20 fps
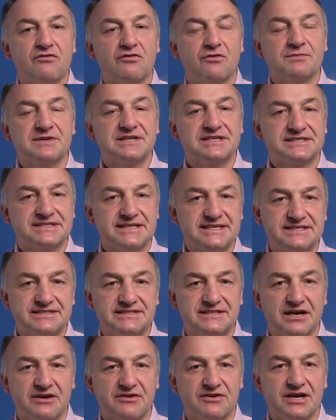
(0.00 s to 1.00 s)
from a deceased
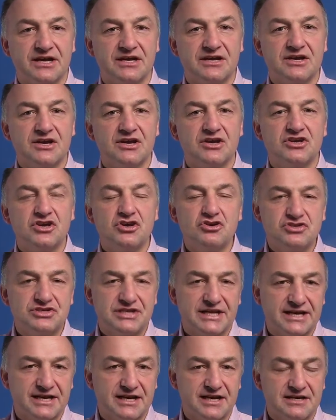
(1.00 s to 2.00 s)
donor usually
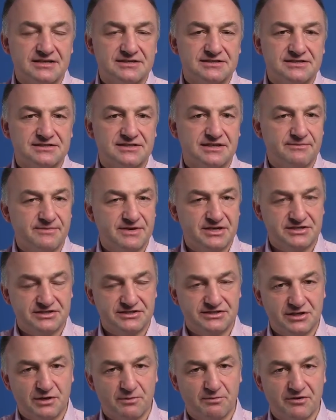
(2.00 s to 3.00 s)
occurs as an
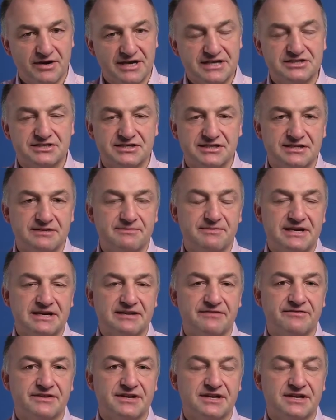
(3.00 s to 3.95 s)
emergency operation in the middle of the